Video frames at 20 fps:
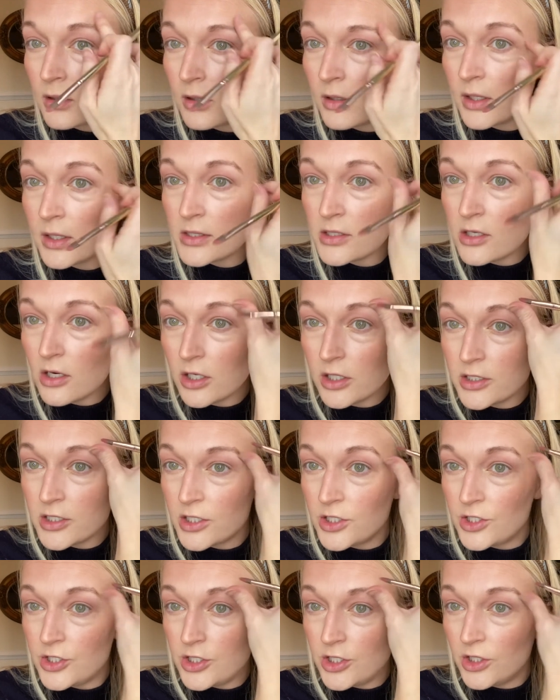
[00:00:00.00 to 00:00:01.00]
It's hard to
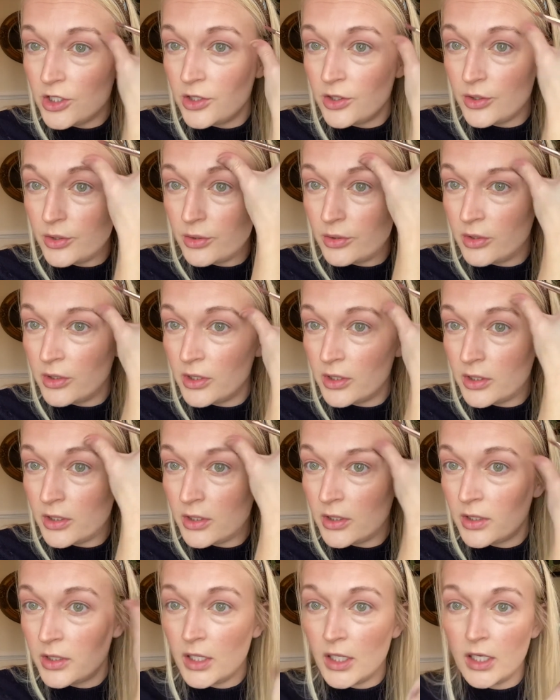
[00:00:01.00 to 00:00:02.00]
do
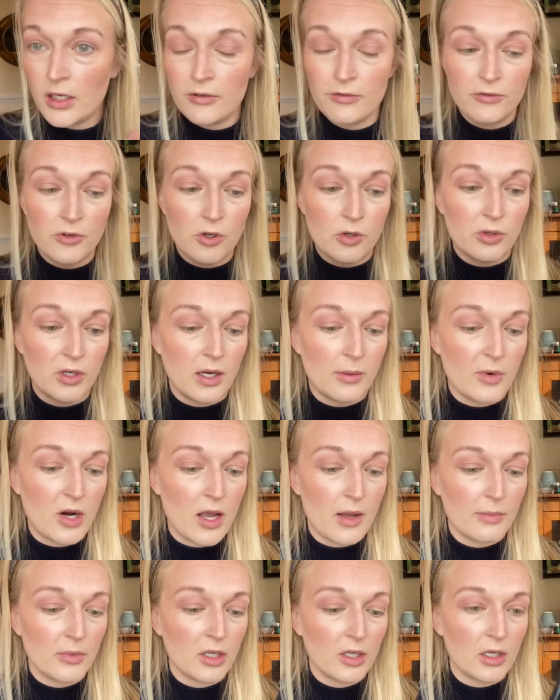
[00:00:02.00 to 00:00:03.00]
in a phone camera.
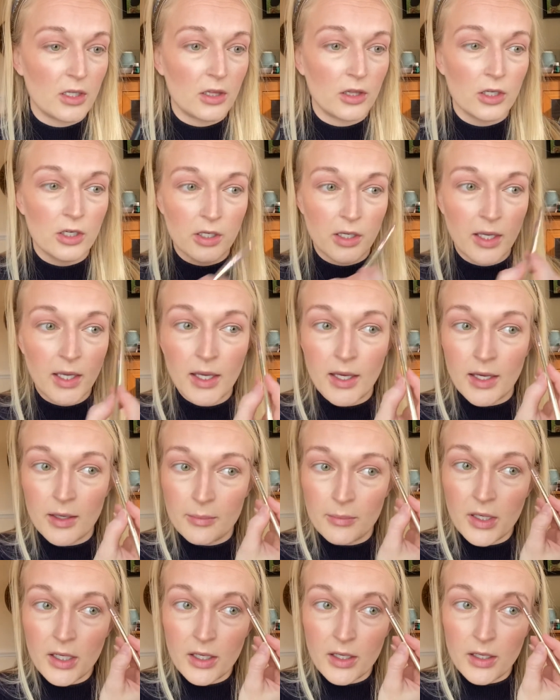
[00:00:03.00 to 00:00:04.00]
I'm gonna look at
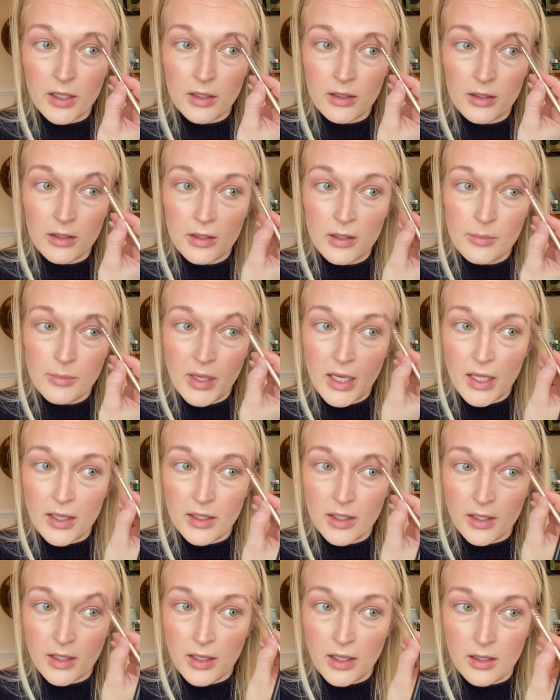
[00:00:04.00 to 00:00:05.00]
my
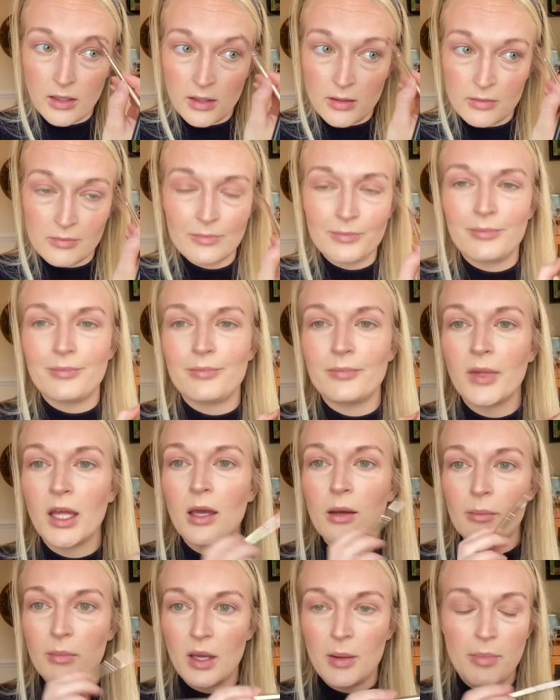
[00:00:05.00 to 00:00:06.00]
palette
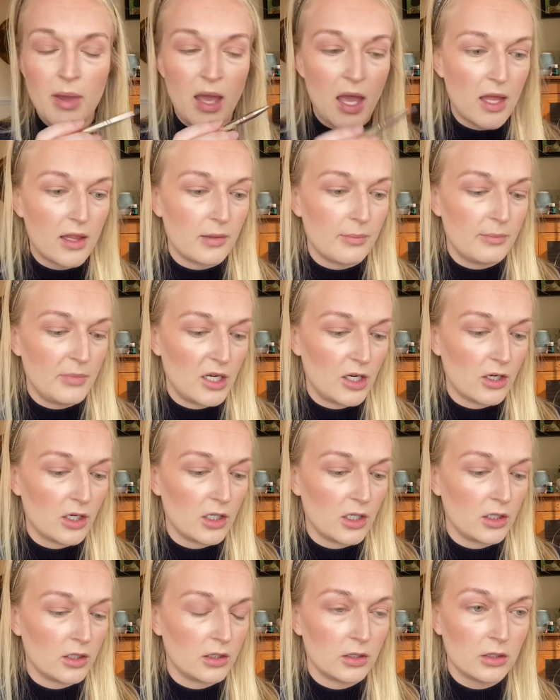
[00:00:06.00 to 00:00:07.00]
mirror.